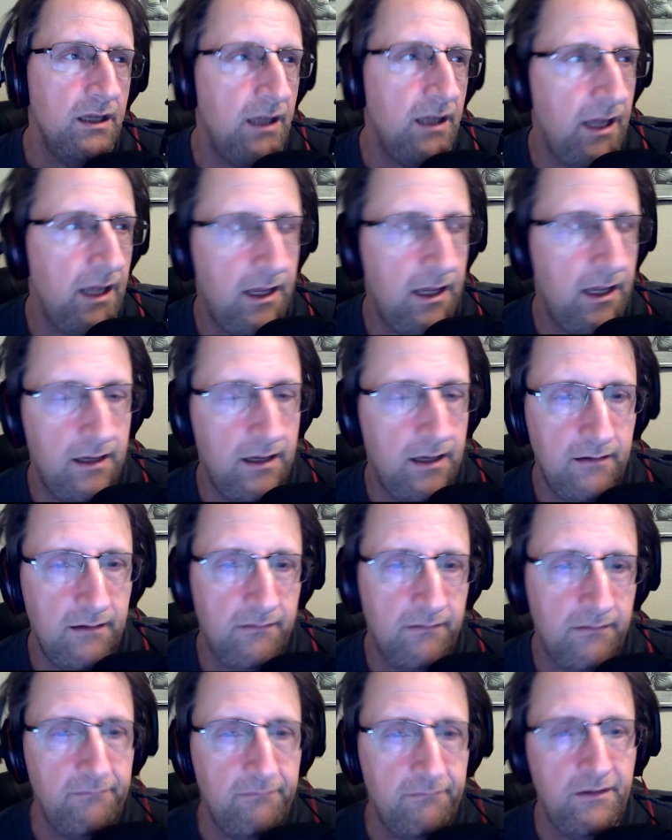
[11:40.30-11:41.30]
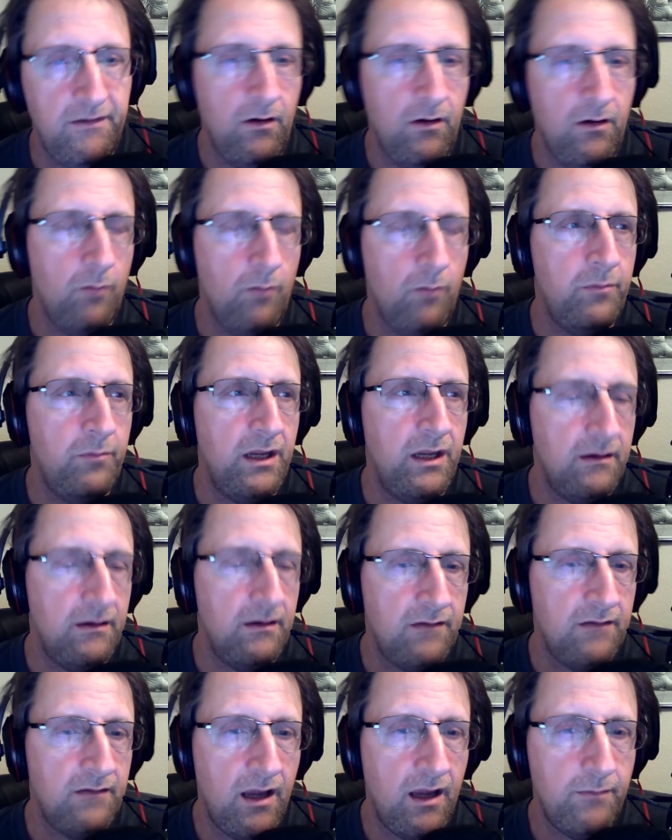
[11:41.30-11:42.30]
being the
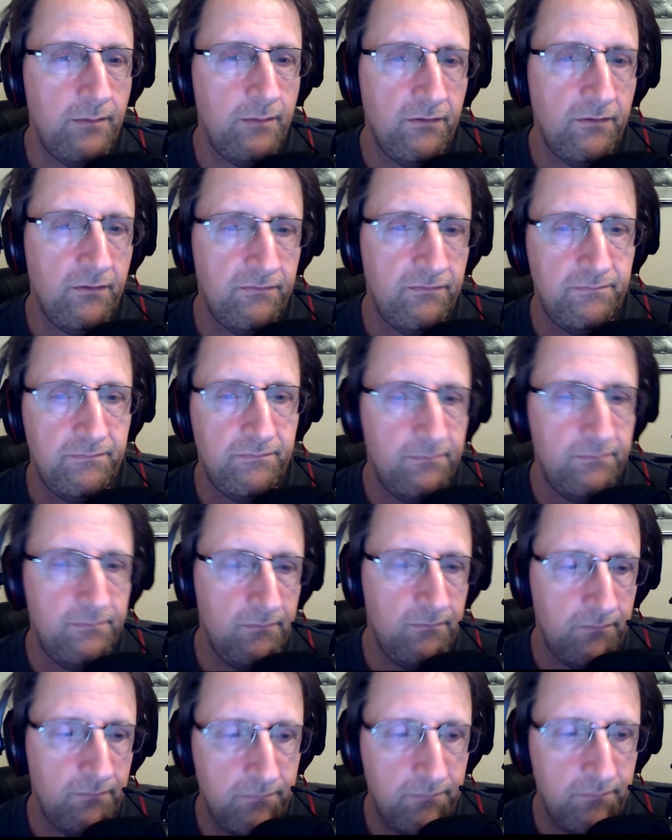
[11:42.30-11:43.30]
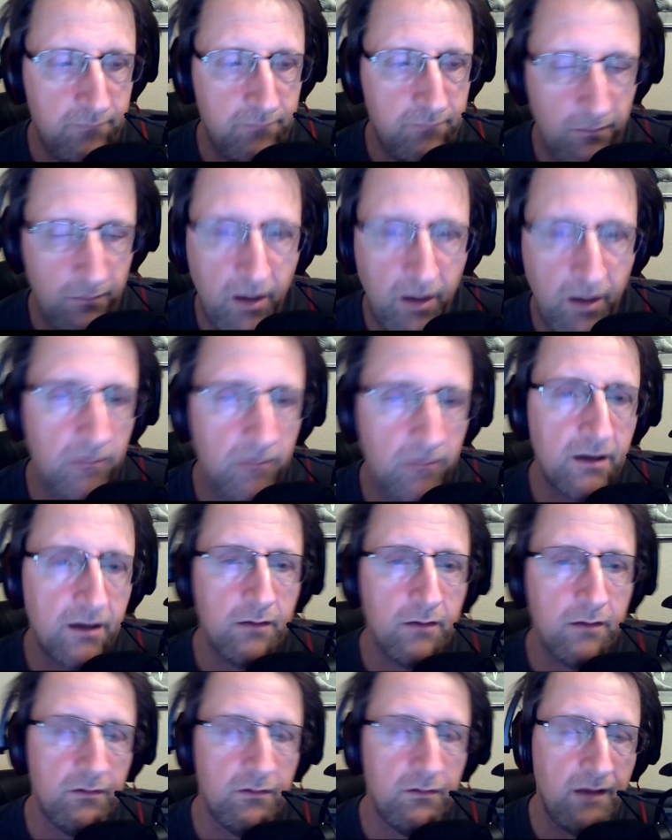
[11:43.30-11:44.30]
type of
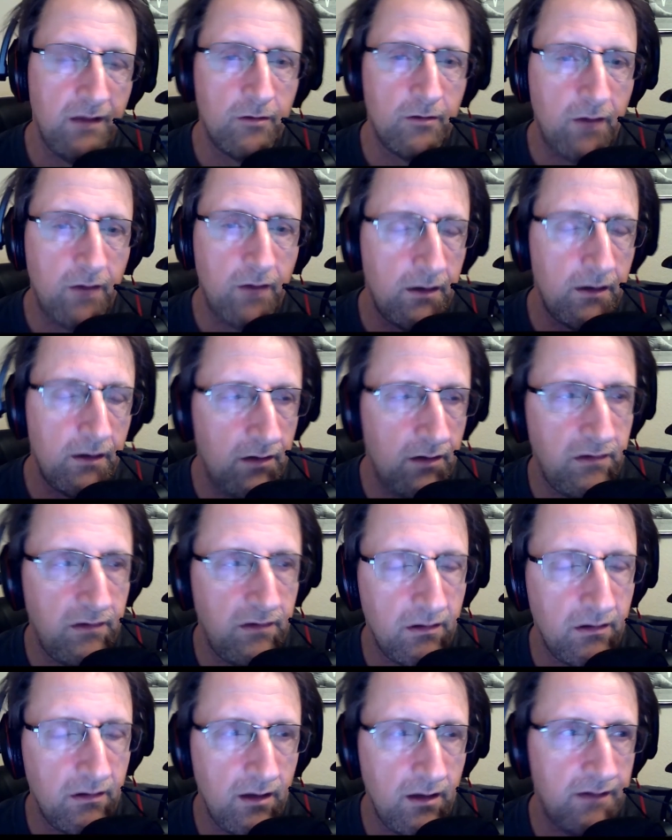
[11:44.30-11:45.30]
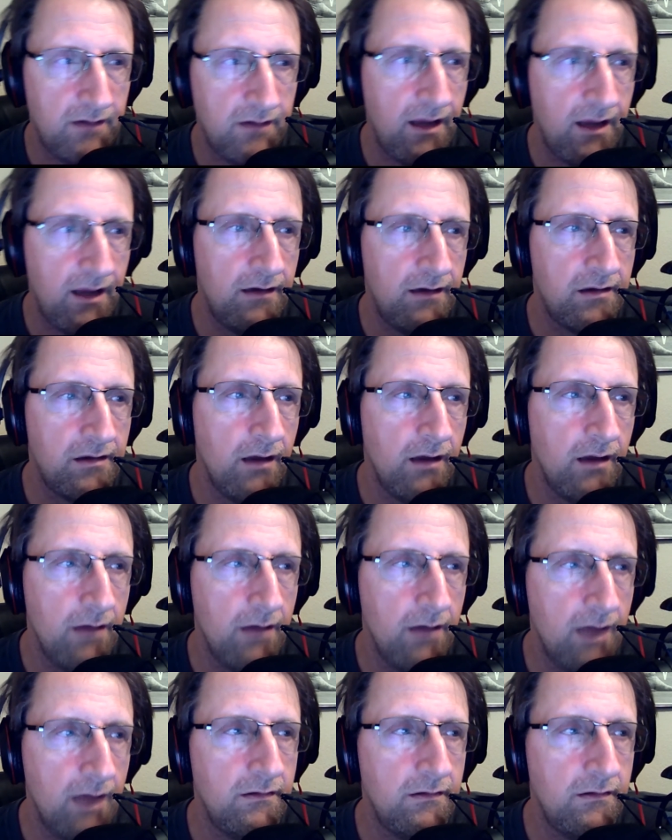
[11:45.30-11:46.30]
Republican or Democrat or anything like that. It's got a
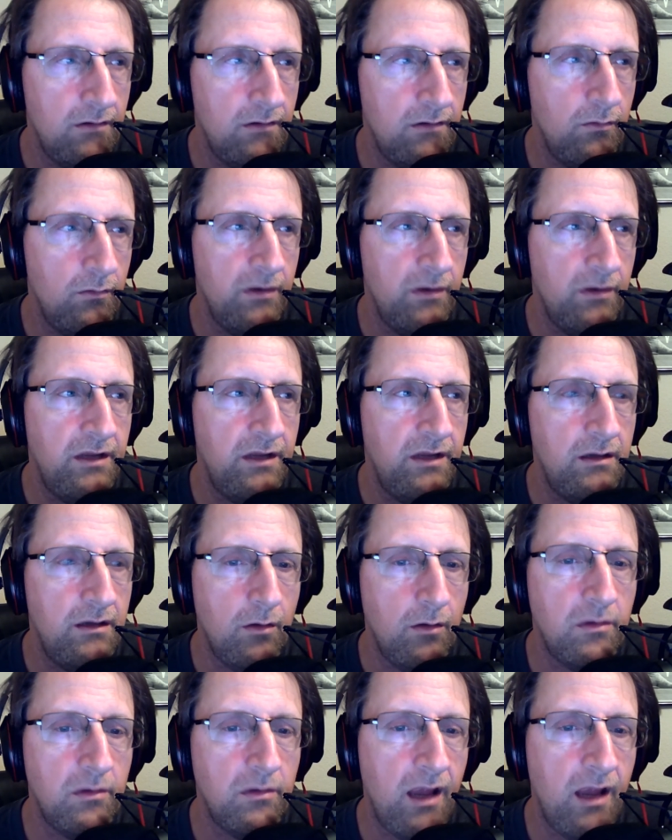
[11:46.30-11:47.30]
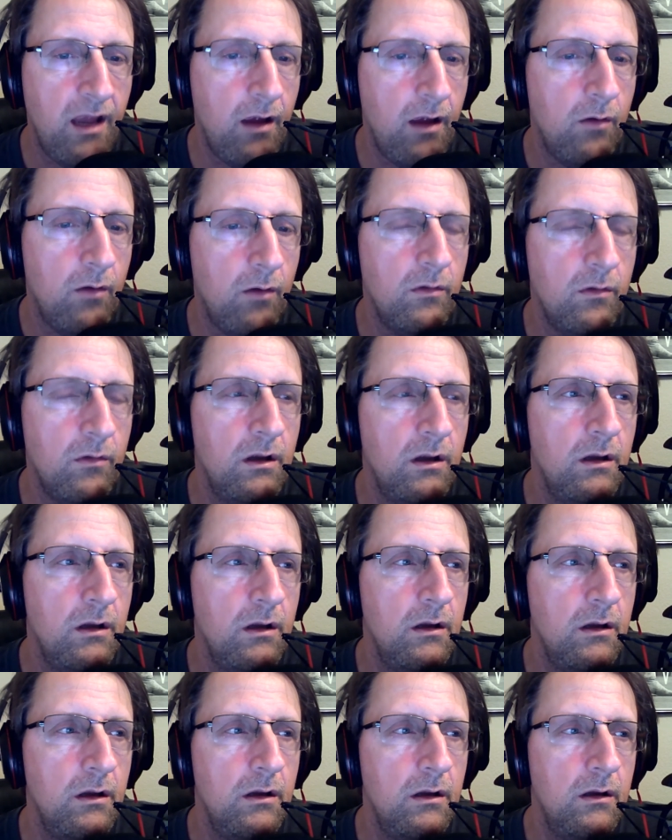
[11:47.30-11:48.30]
lot to do with he knows how.
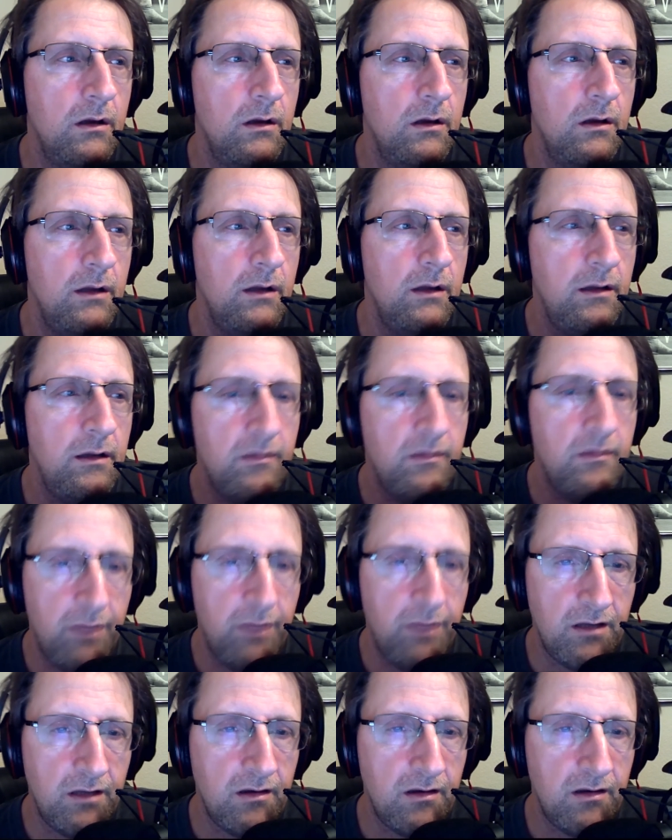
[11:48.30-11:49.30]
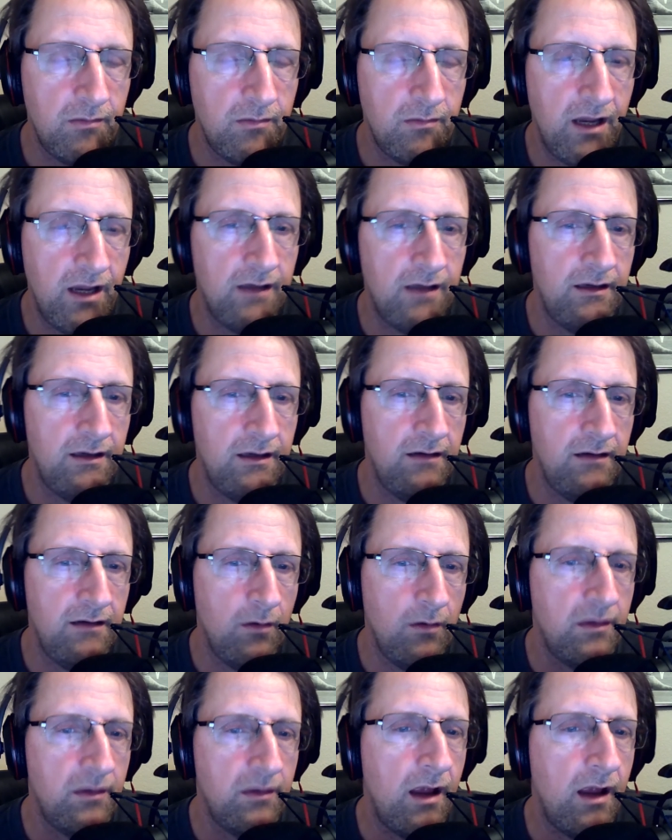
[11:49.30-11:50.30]
He's a businessman, and he
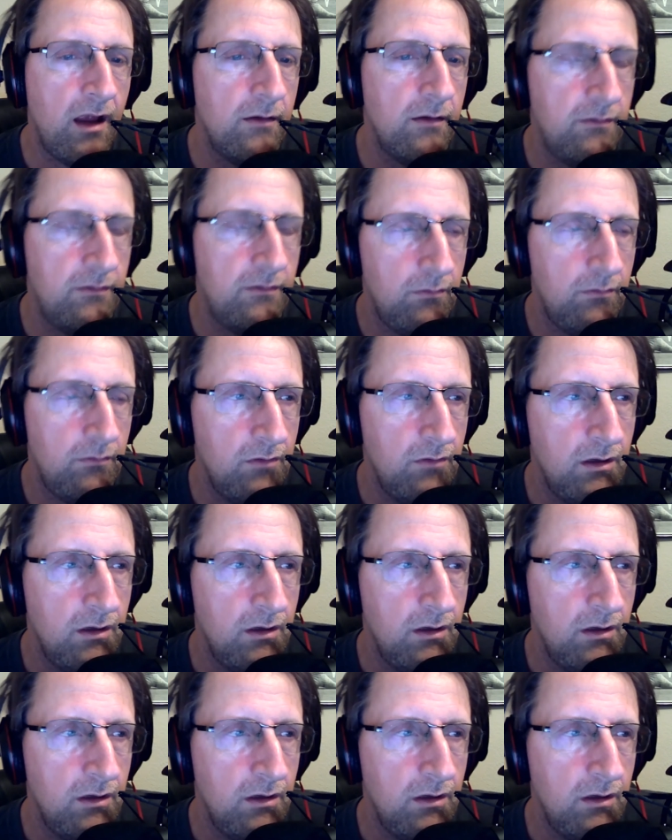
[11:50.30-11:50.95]
knows how to